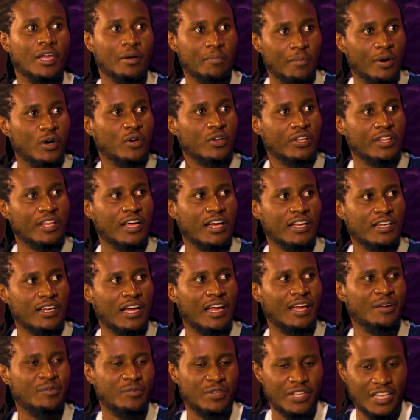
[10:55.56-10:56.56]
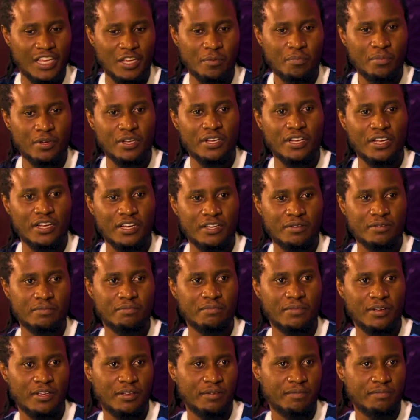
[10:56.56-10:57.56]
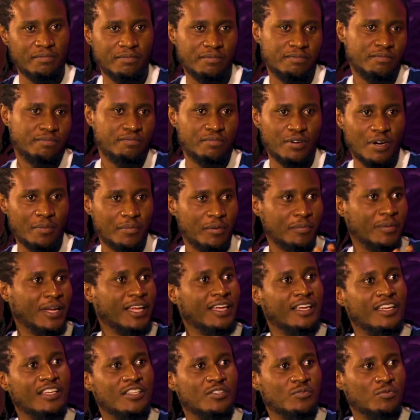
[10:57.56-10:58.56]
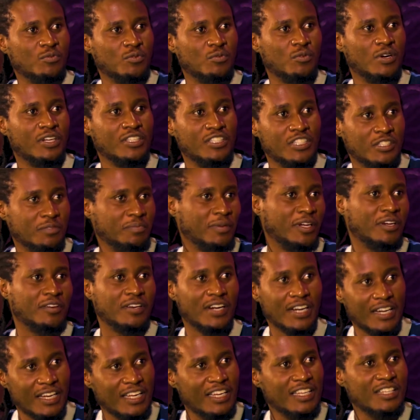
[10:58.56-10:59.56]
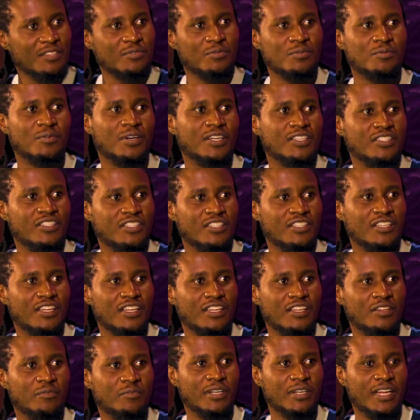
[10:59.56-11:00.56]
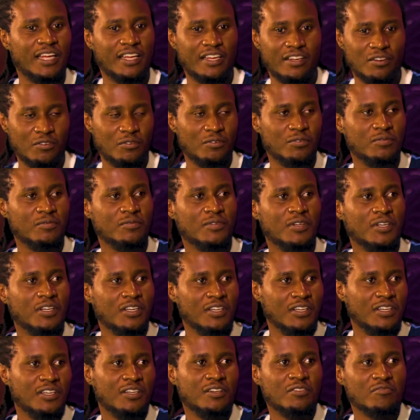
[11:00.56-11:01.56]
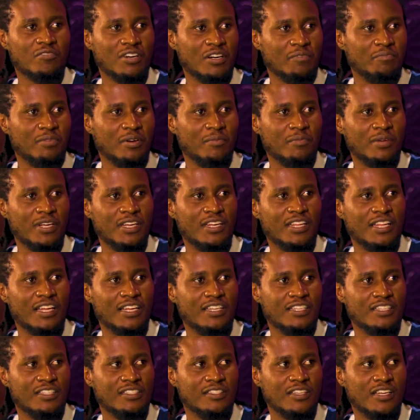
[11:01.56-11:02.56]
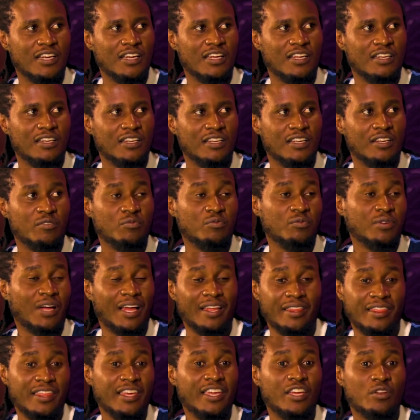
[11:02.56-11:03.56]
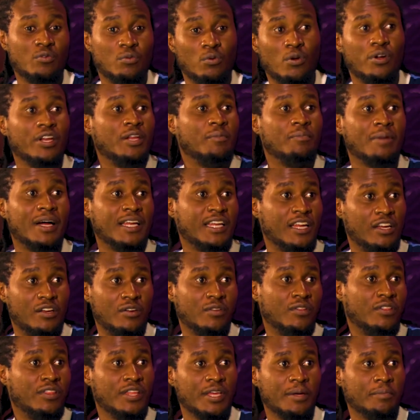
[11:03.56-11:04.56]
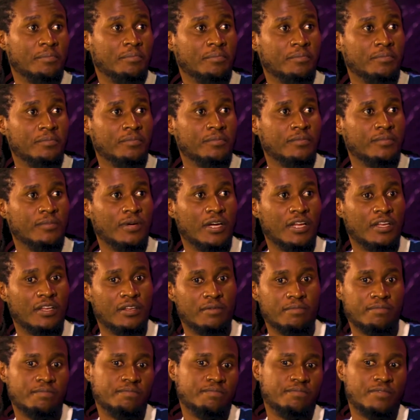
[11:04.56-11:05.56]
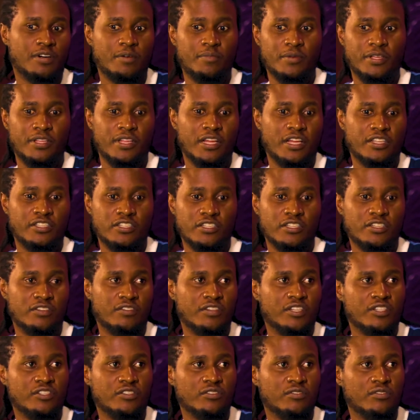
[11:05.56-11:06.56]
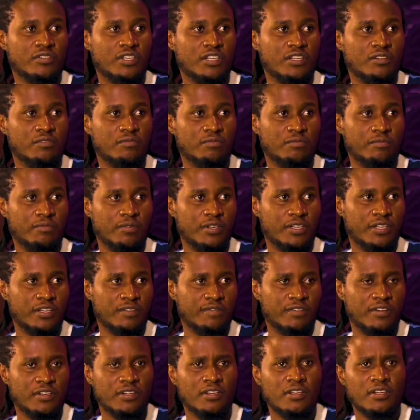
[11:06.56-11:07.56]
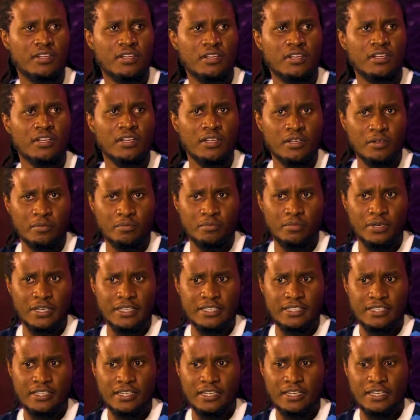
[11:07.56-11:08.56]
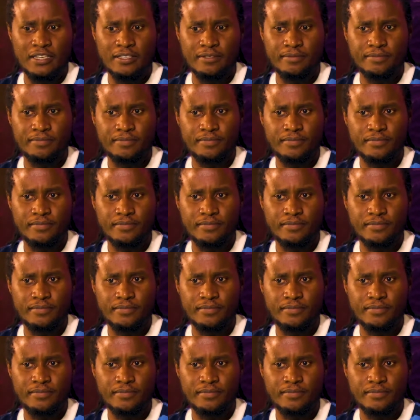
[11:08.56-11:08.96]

about that, I keep it, and probably my kids will watch it, my grandkids will watch it, and like, oh, Grandpa made that, and I think it will only matter to them and probably their generation and whatever. But or